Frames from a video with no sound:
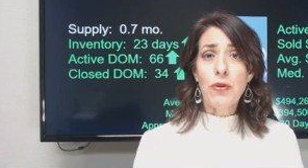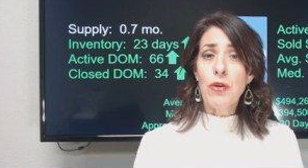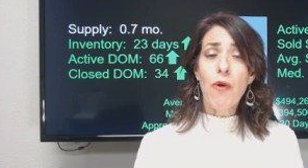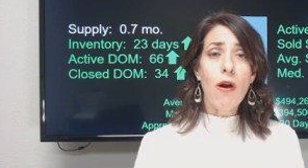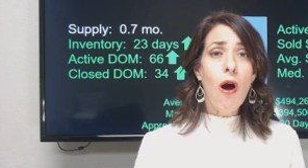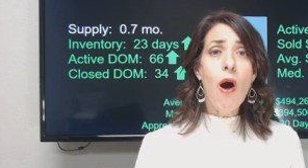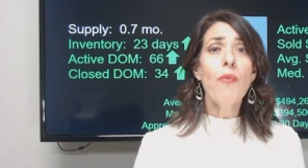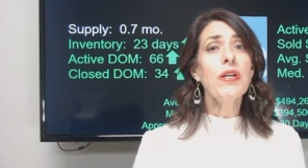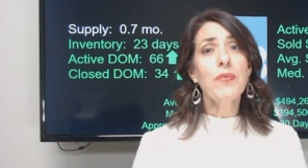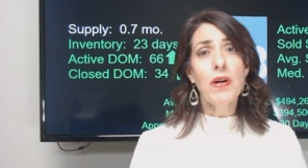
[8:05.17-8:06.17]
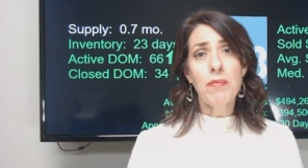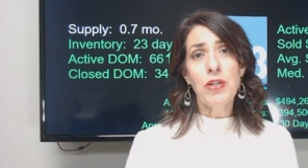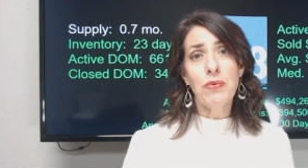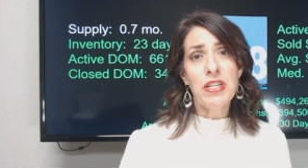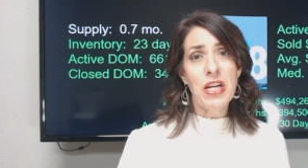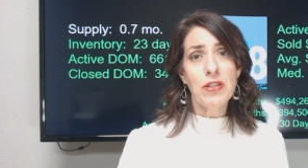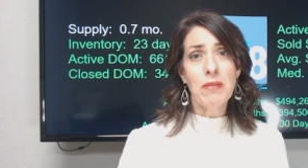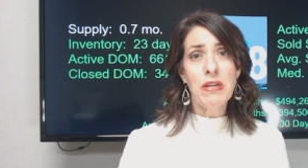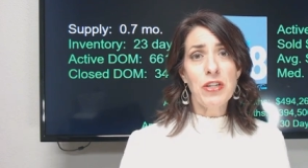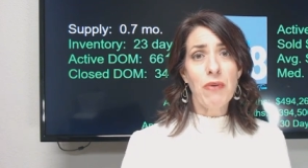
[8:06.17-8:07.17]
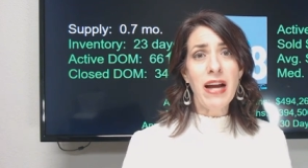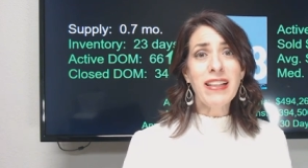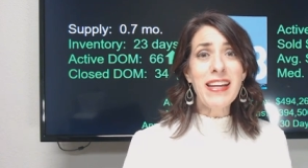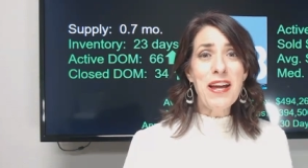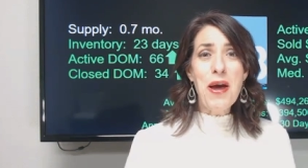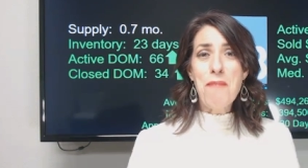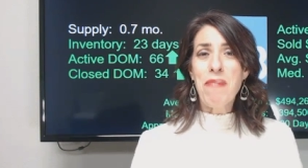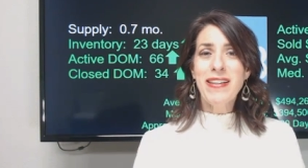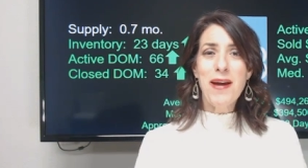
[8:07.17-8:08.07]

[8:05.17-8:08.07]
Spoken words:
So you are always welcome to reach out to me directly.